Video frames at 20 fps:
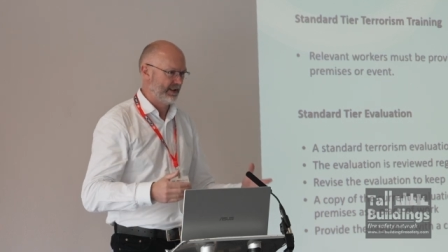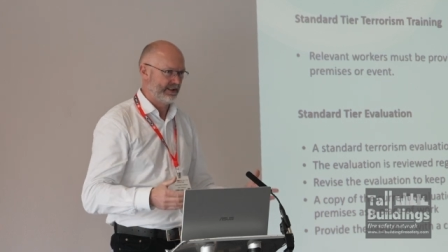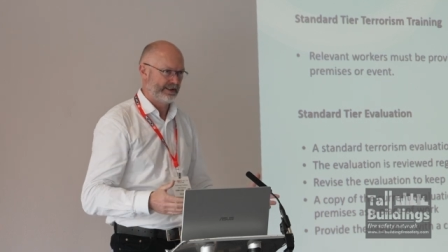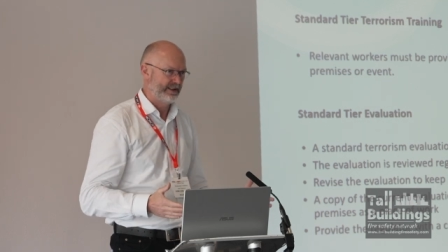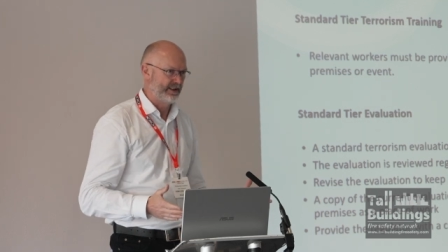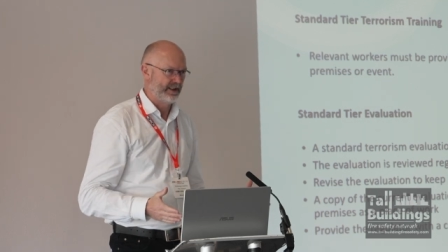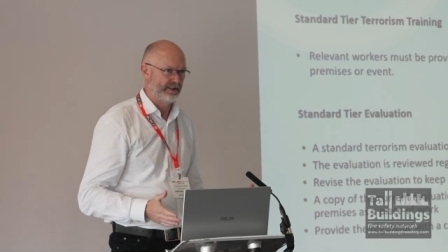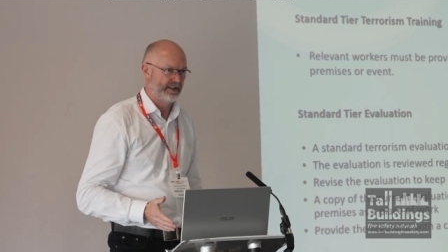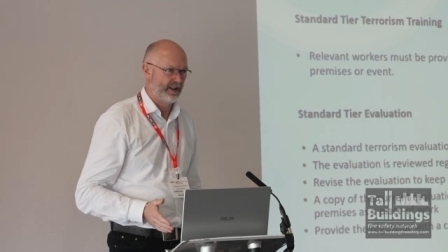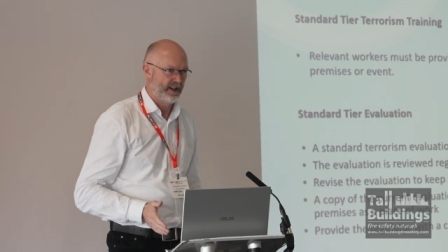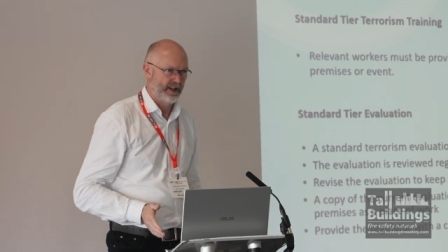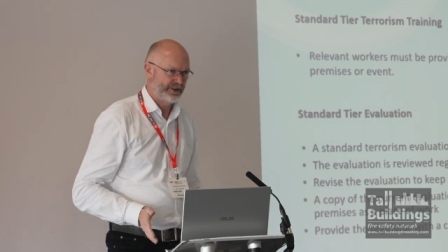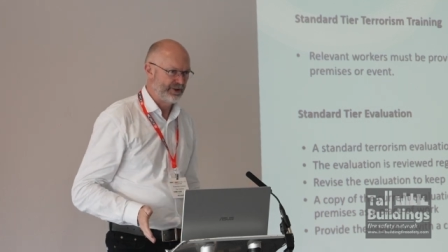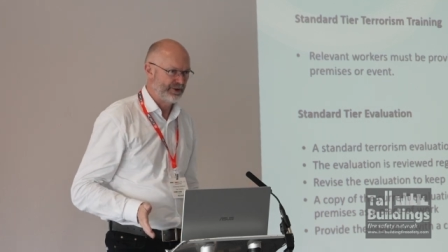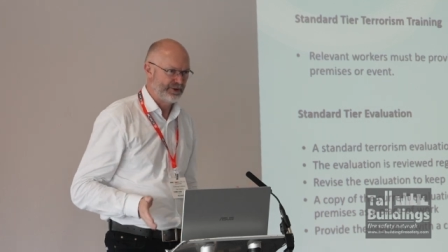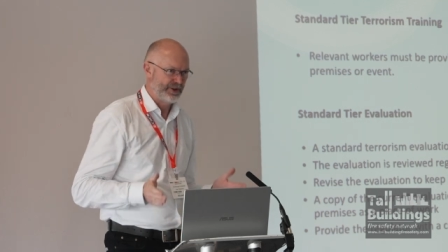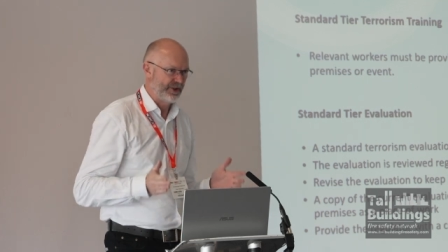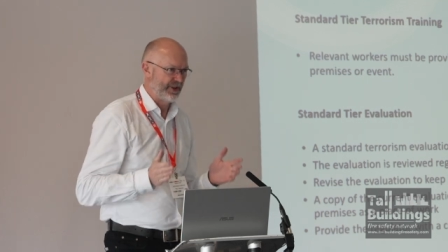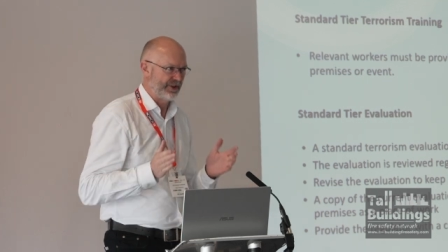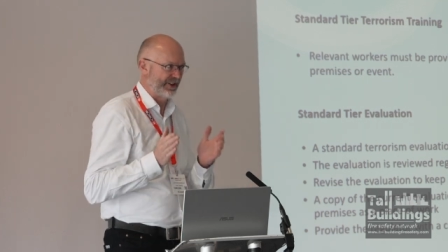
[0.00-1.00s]
you know, are you
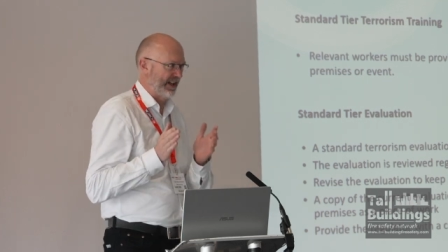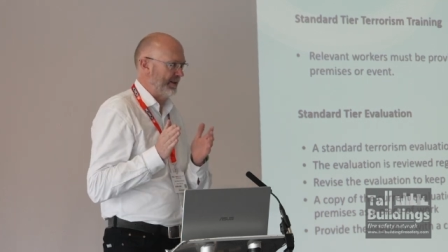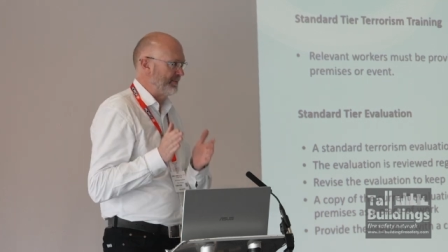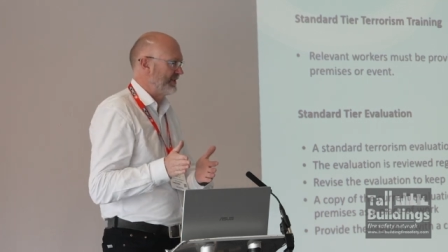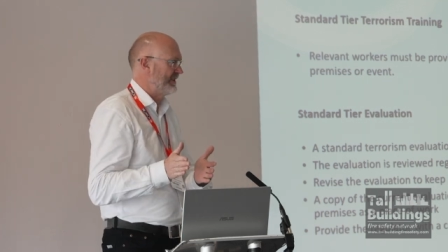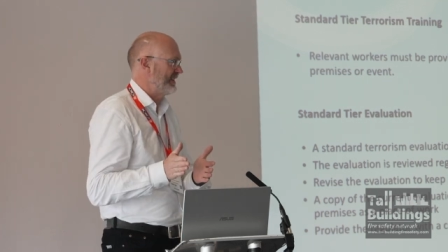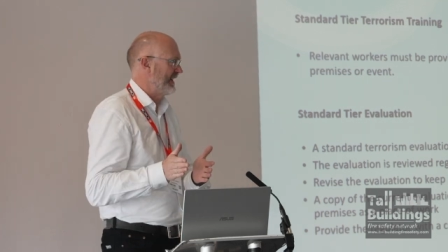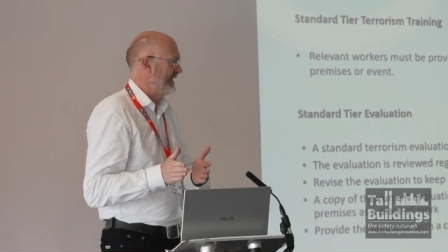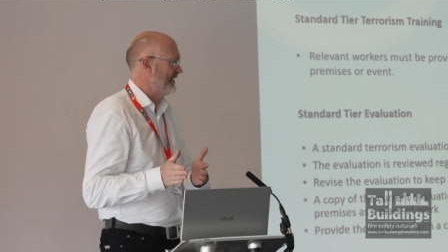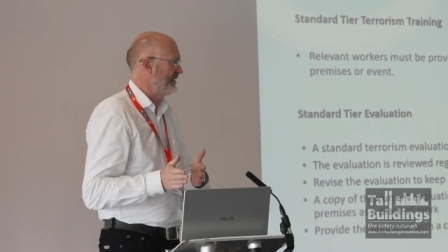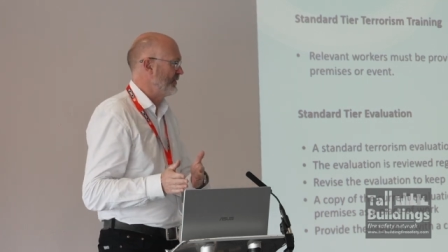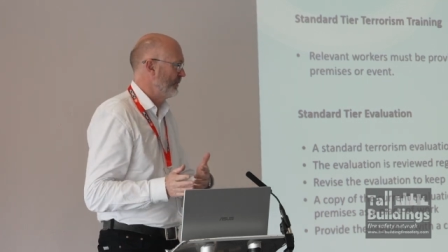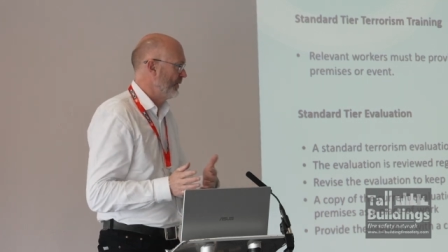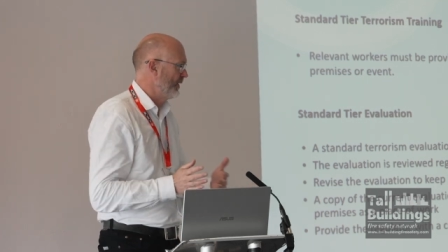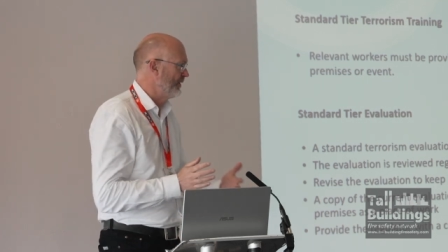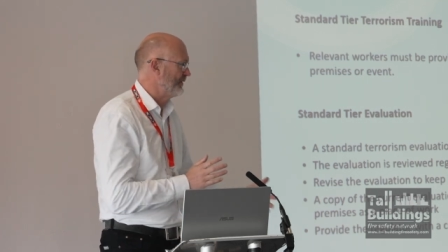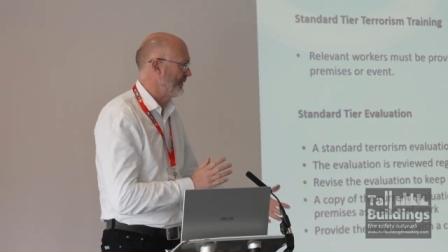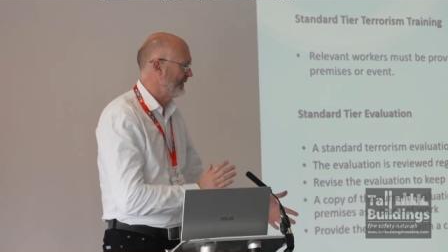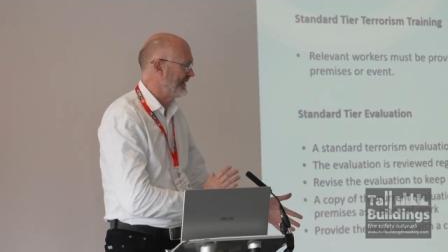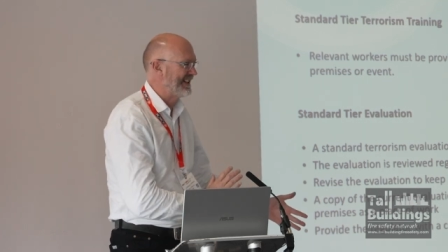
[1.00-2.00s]
doing the same today as you
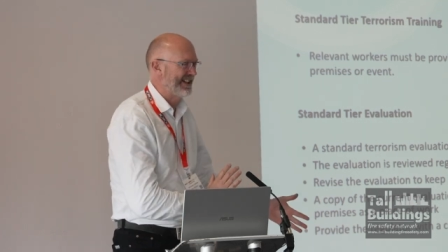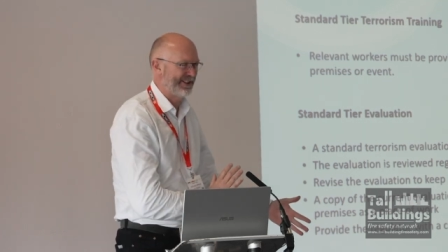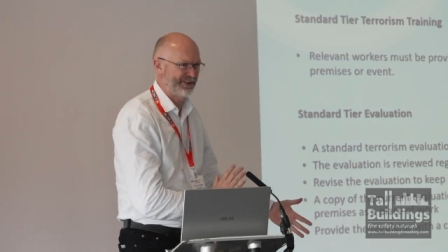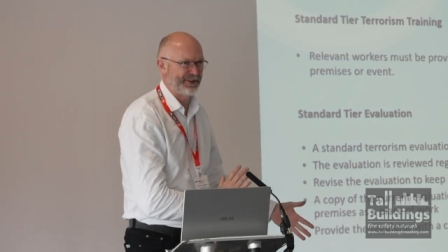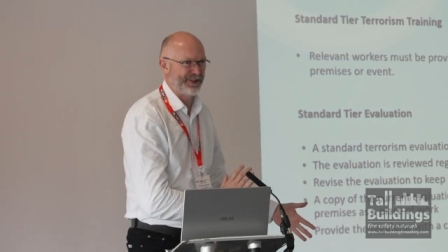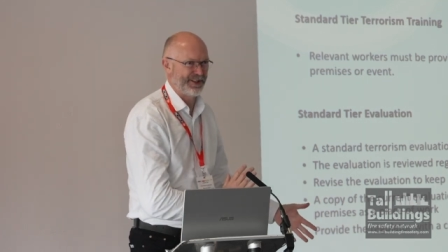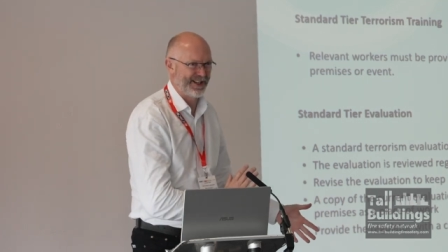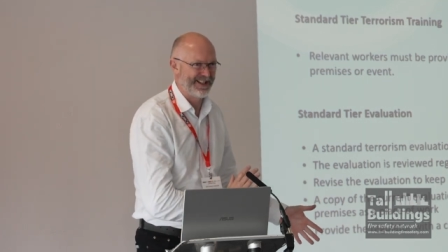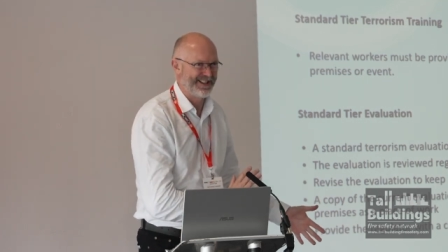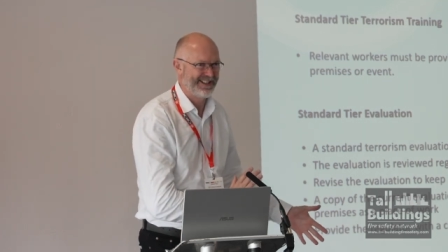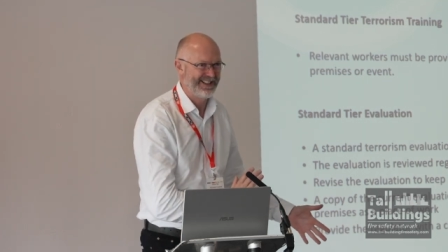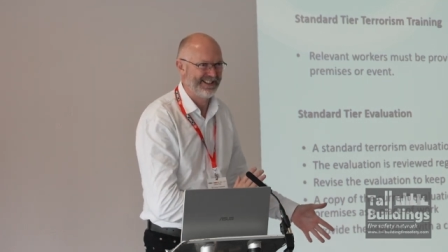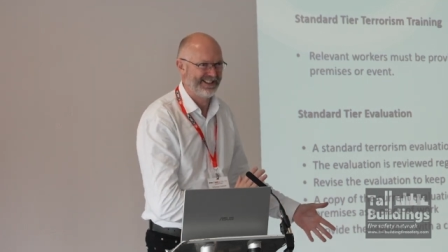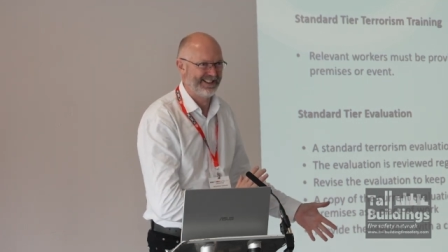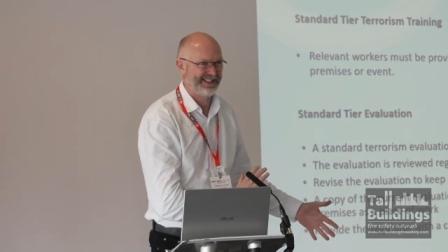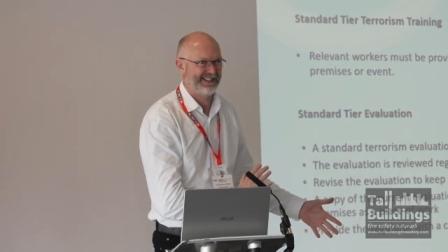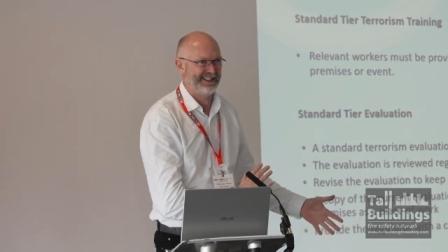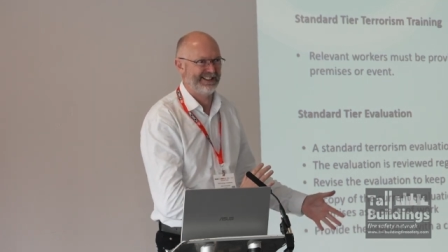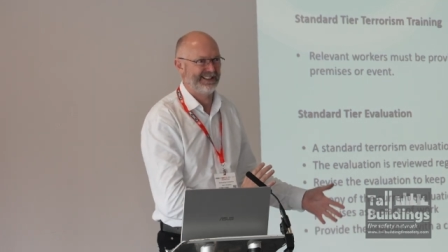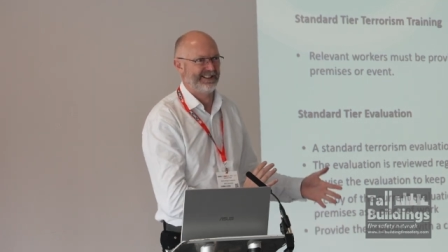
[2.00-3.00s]
were doing yesterday?
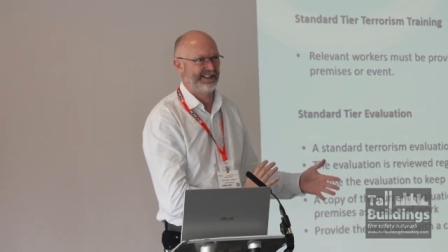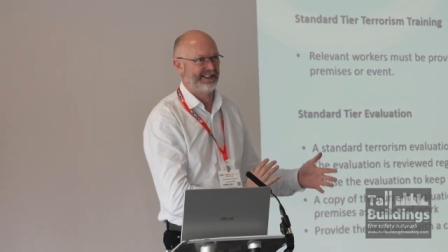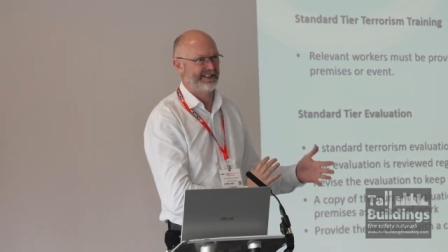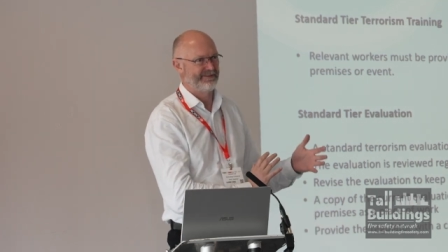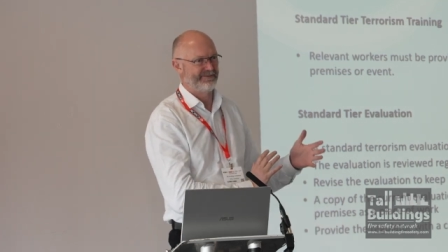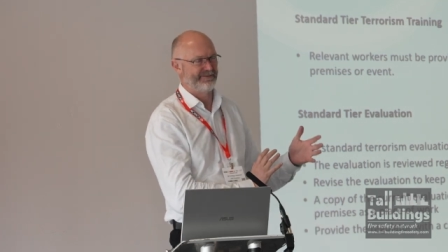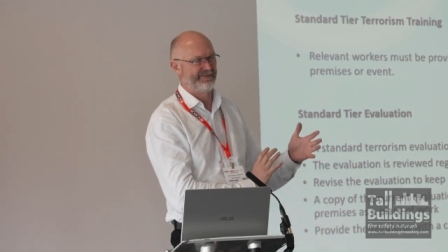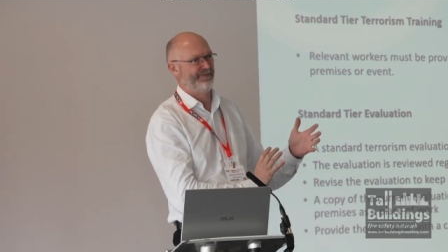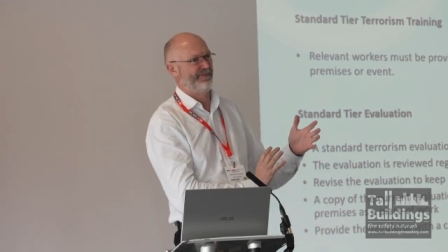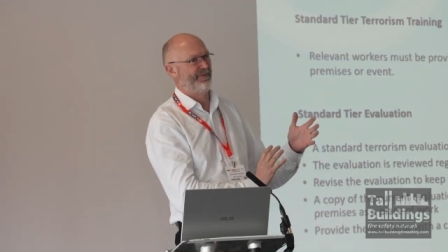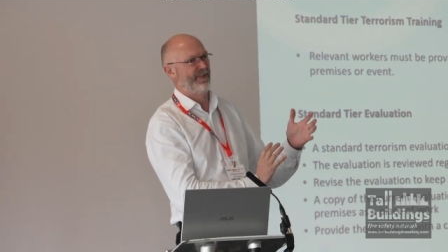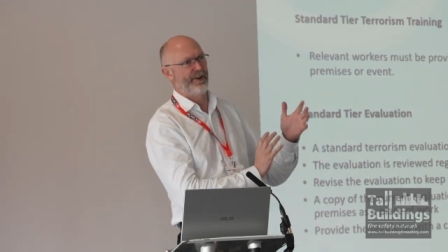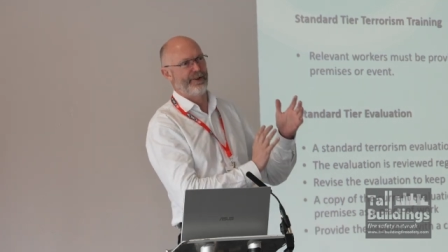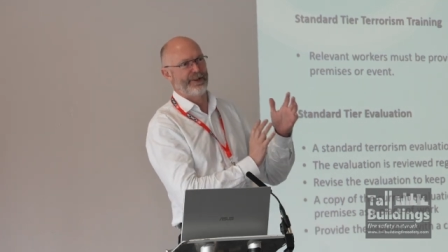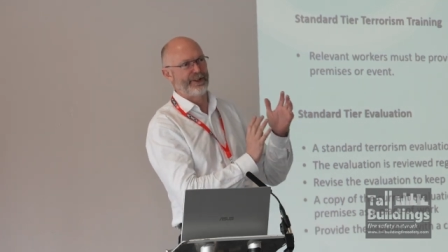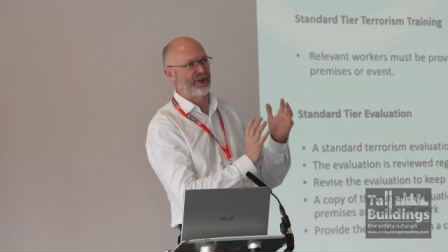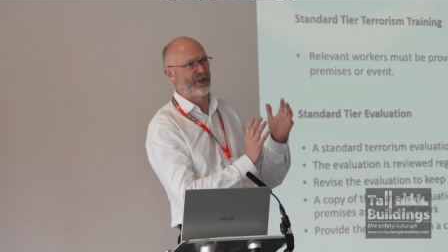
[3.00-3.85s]
And very